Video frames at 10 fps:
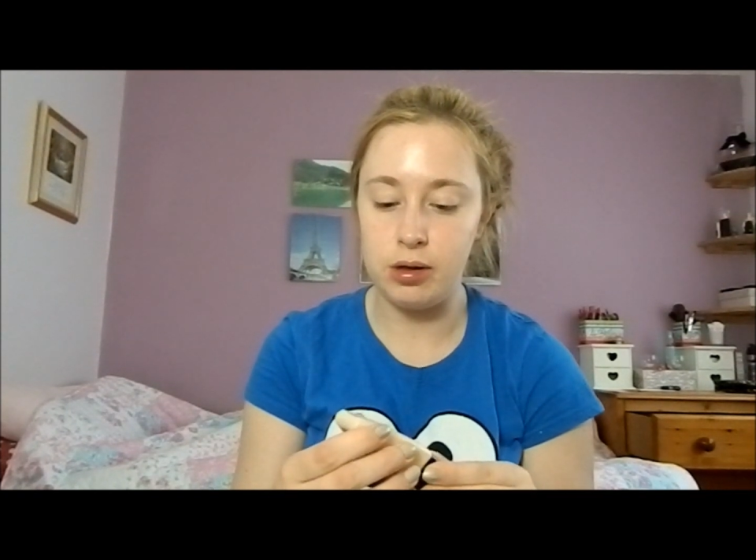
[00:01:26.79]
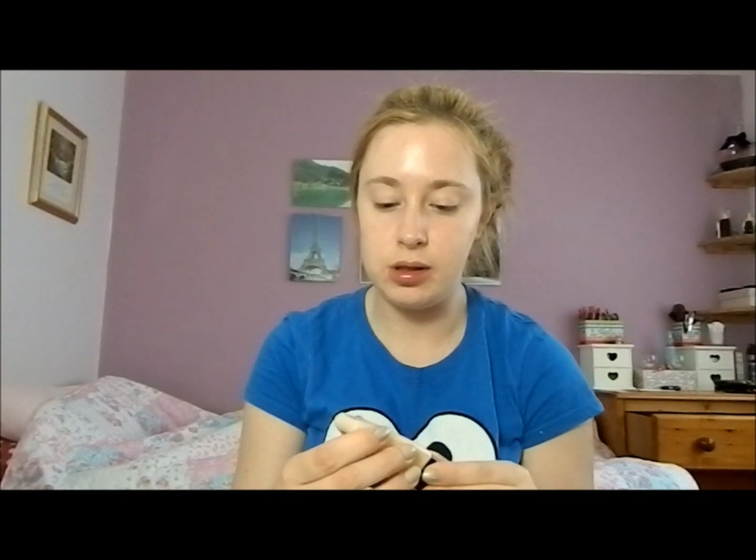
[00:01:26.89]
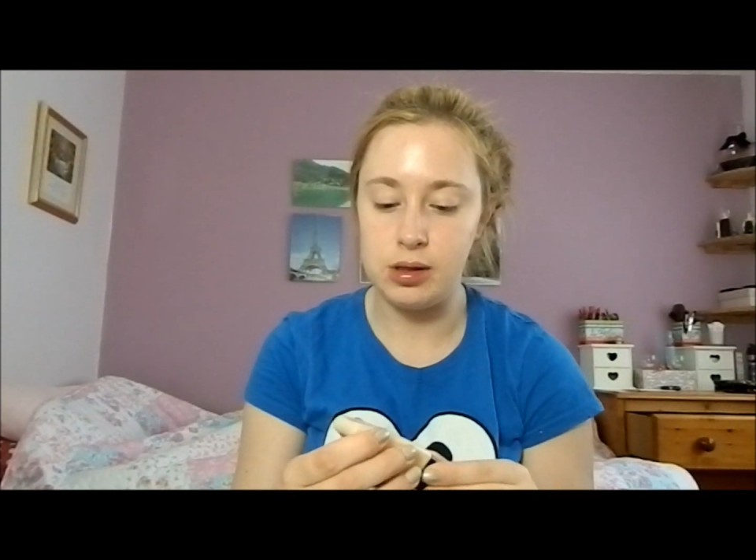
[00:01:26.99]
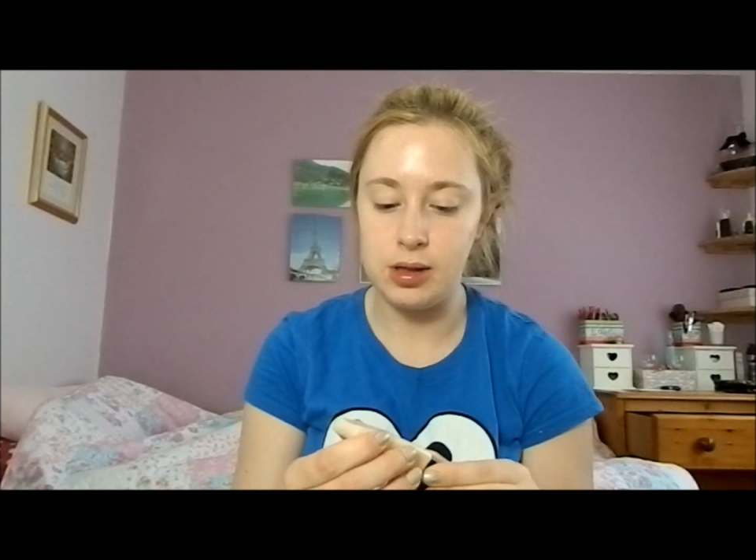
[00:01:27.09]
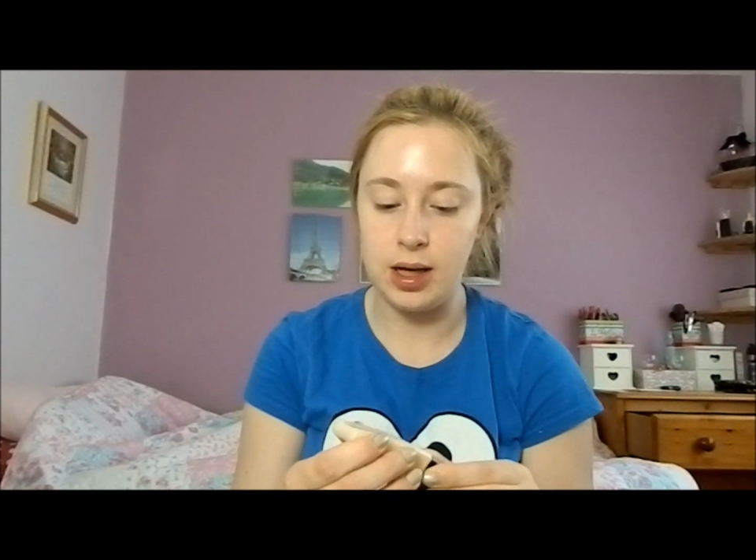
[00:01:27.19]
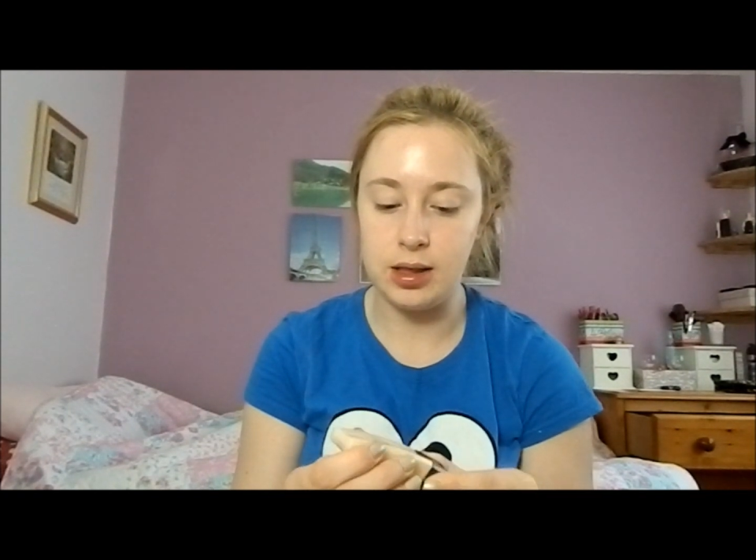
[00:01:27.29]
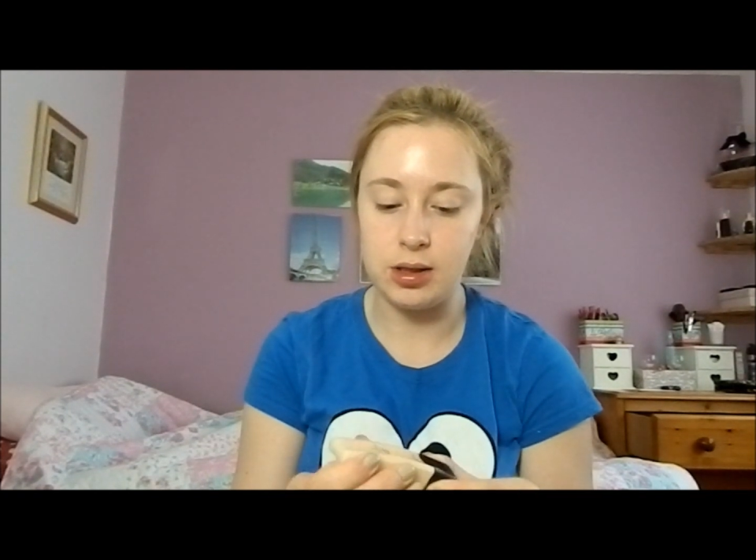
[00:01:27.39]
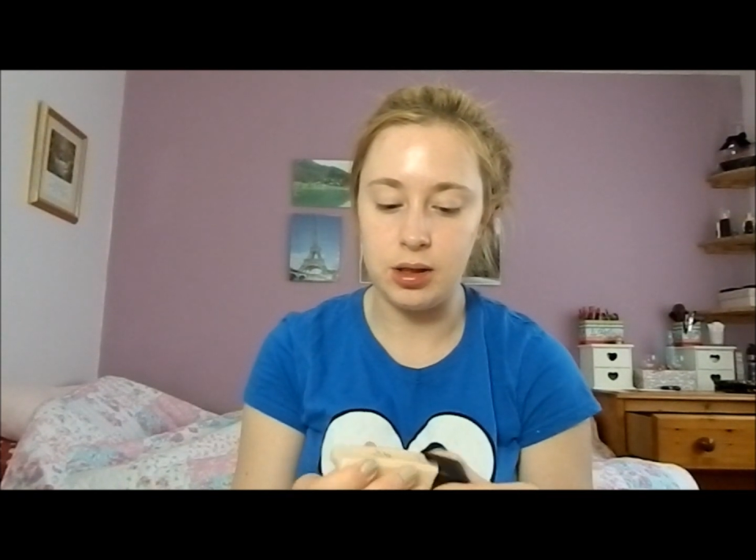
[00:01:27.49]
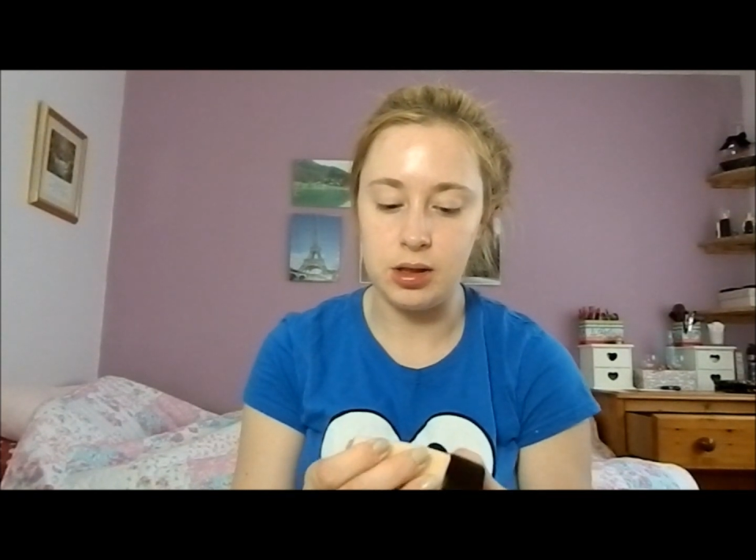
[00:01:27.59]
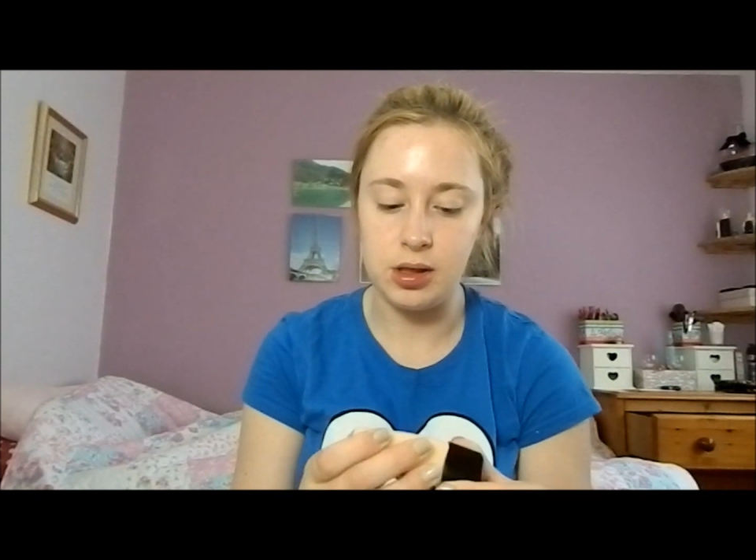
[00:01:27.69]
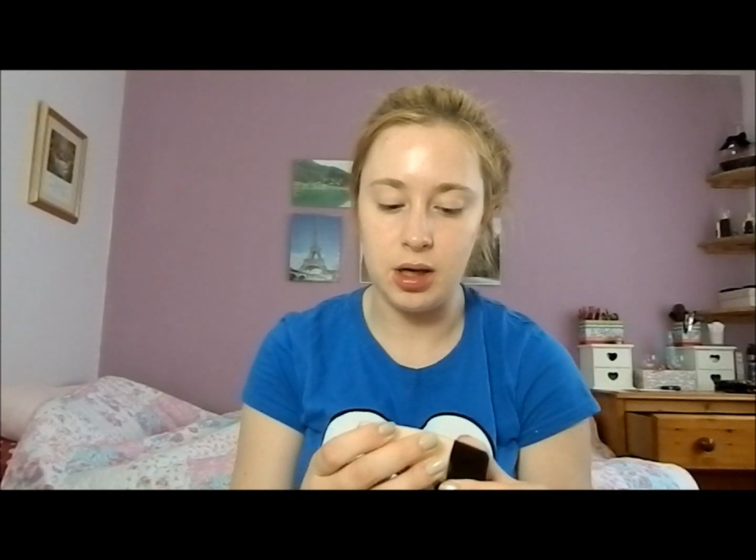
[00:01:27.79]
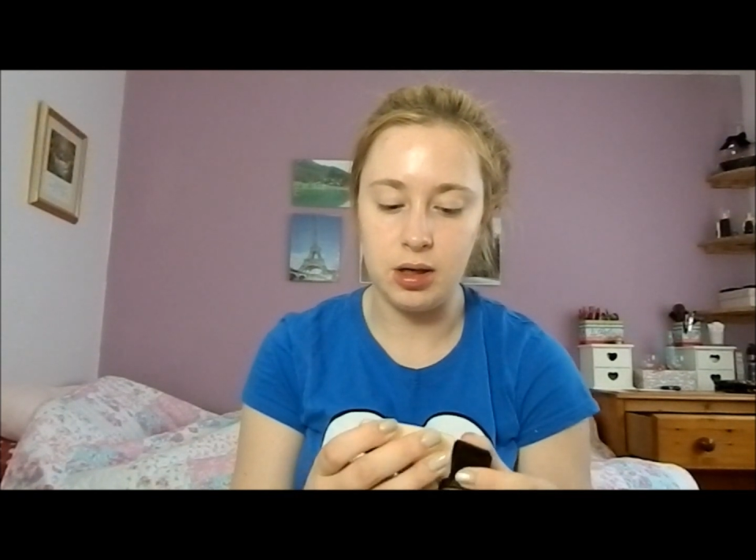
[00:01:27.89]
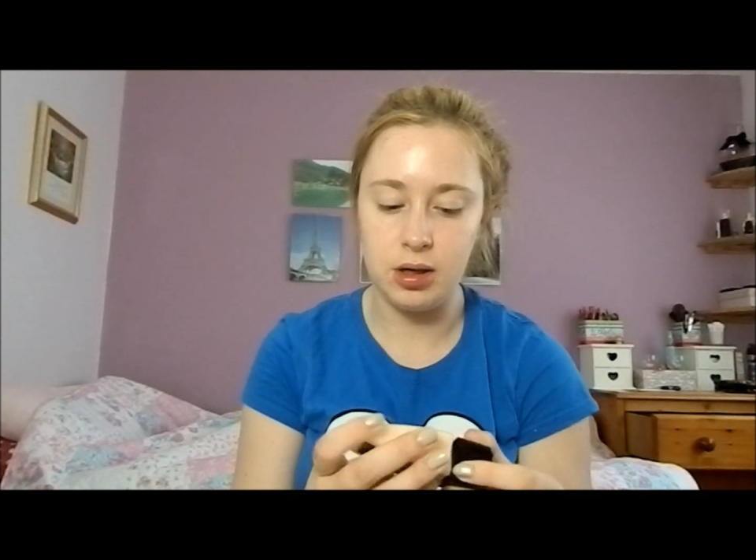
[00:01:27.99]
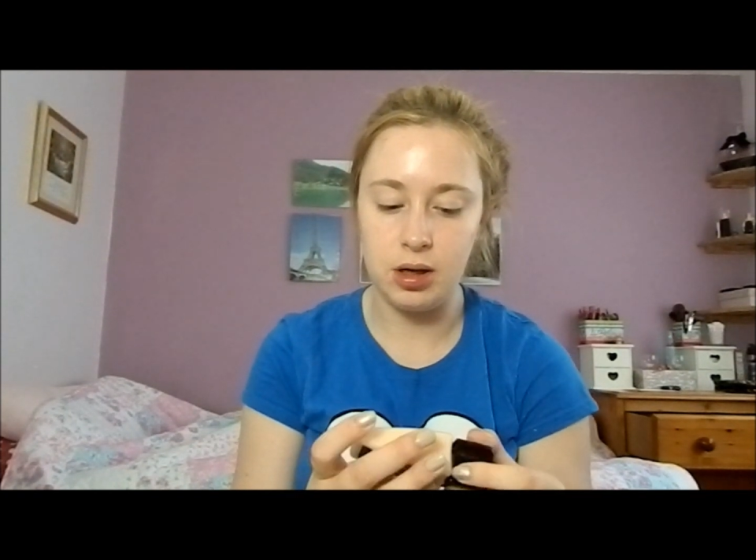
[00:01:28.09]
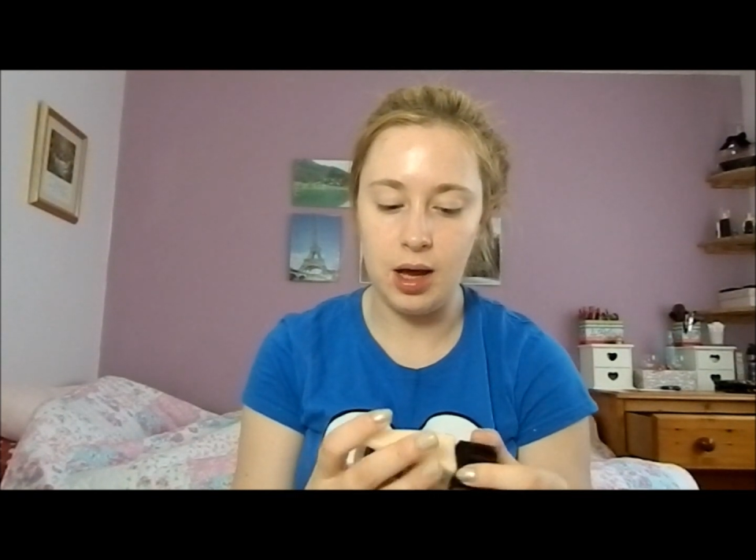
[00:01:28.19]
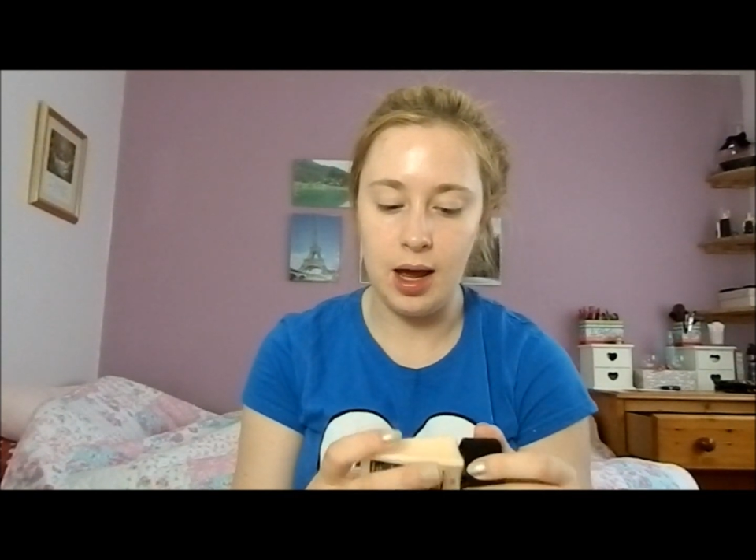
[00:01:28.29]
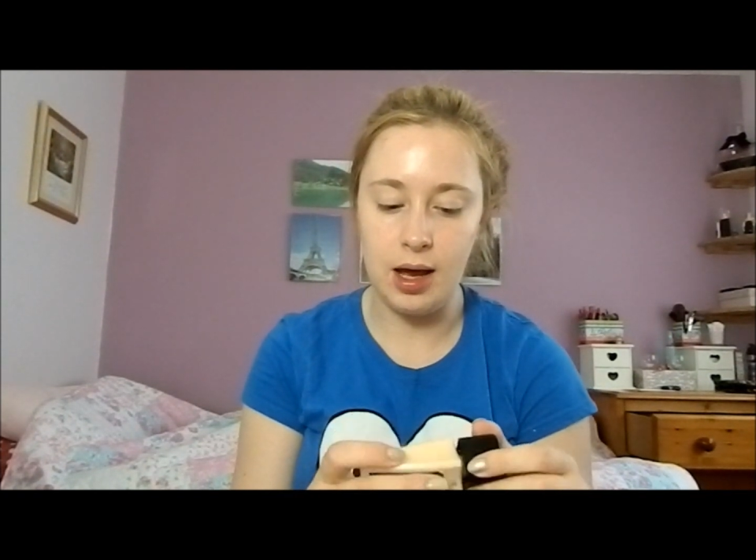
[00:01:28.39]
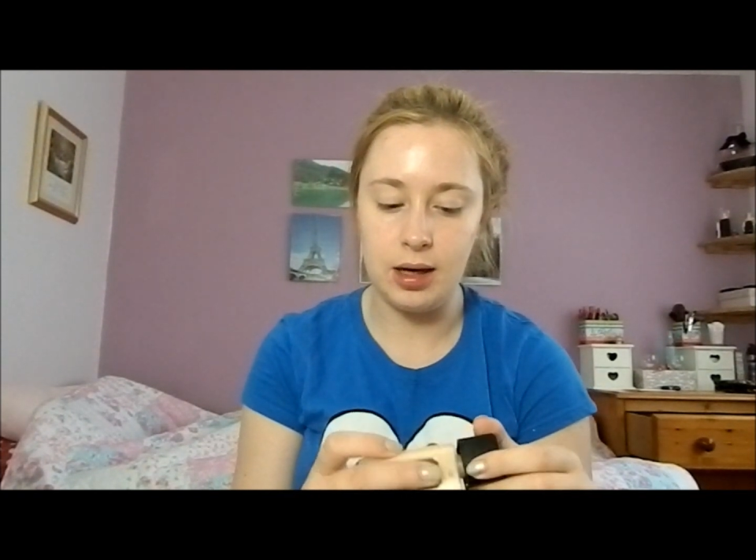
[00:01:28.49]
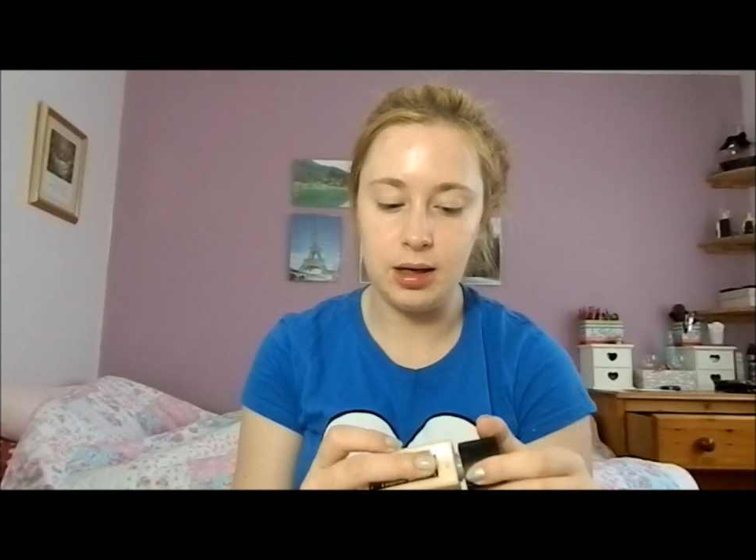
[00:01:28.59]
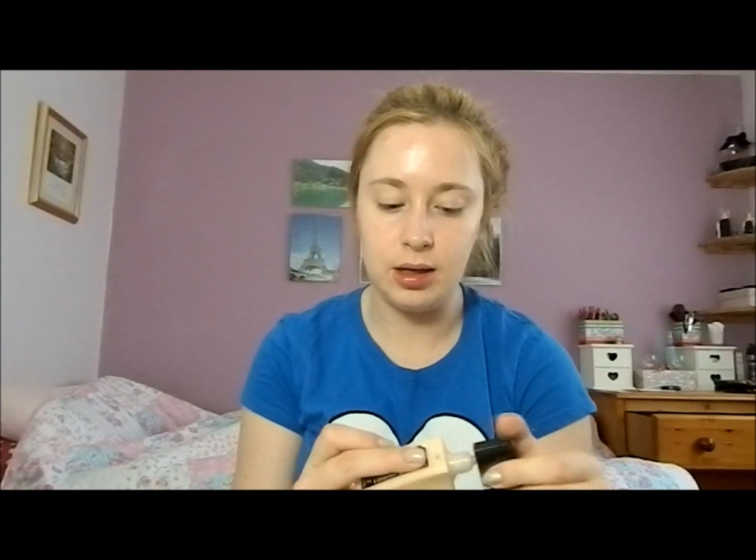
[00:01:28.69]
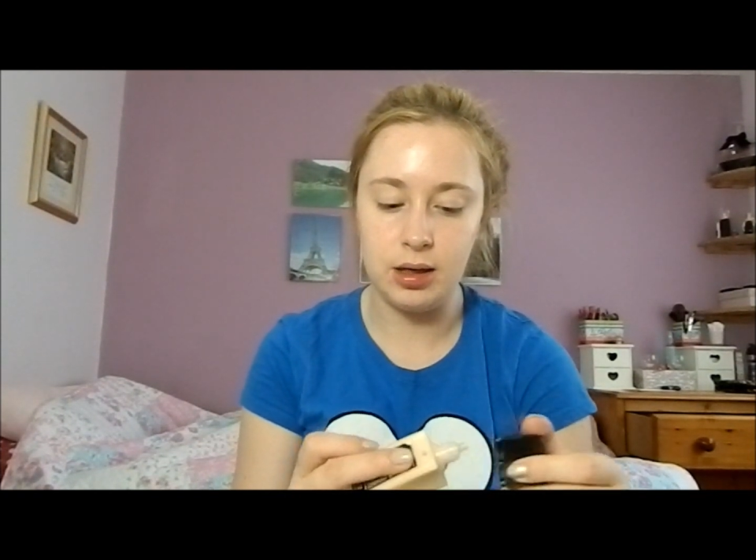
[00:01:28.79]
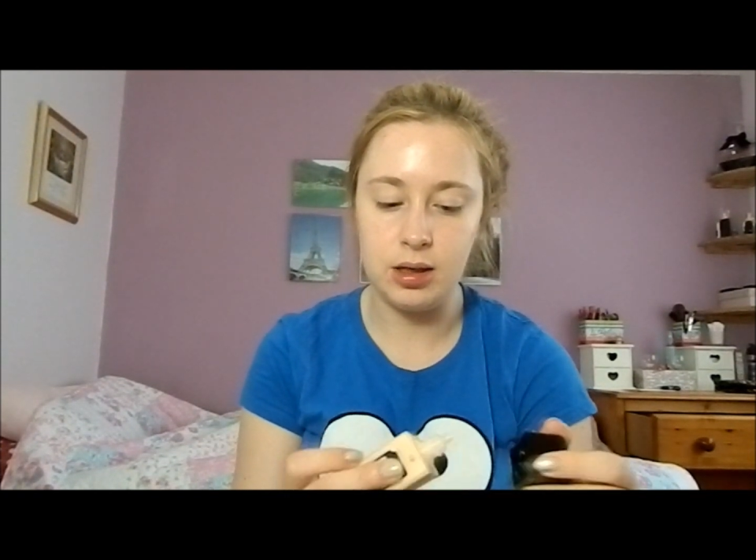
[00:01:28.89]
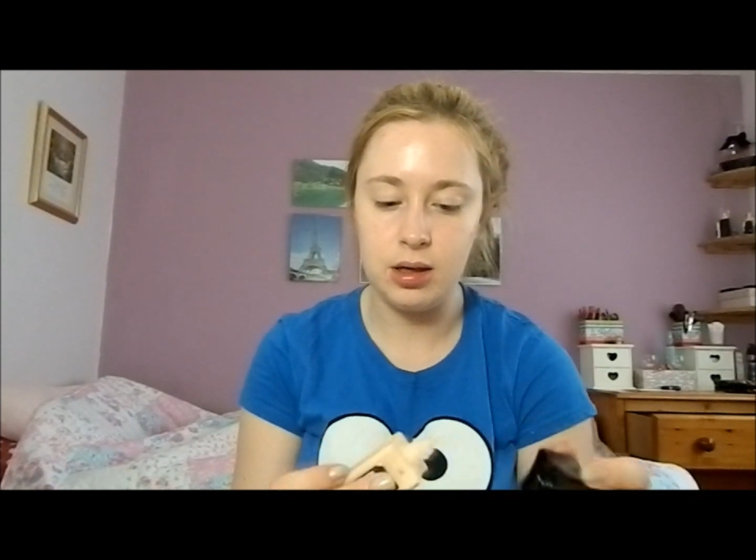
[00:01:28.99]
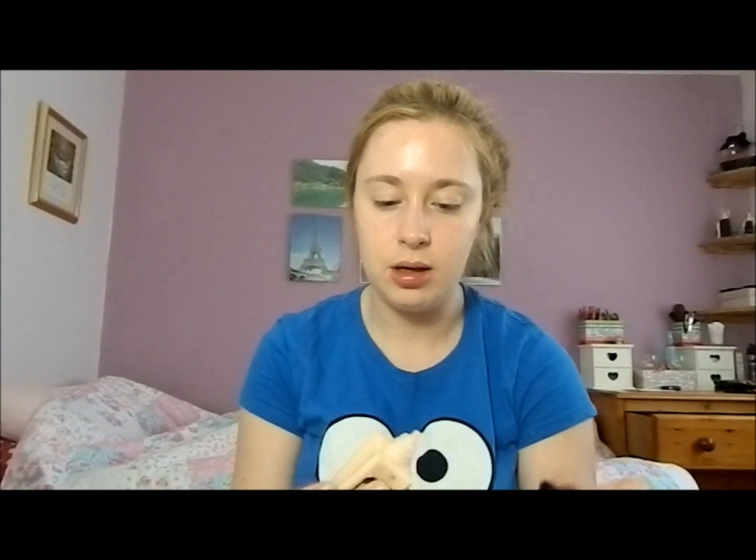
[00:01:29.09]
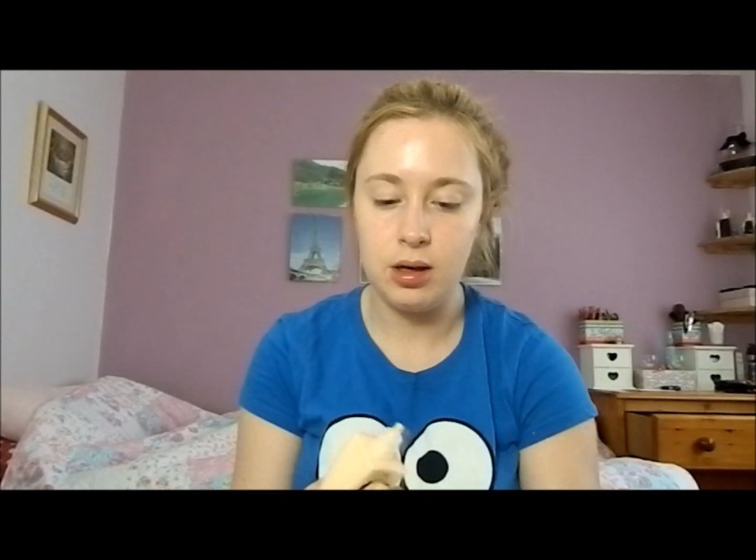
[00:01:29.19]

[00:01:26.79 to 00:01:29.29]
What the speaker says: as that's concerned, and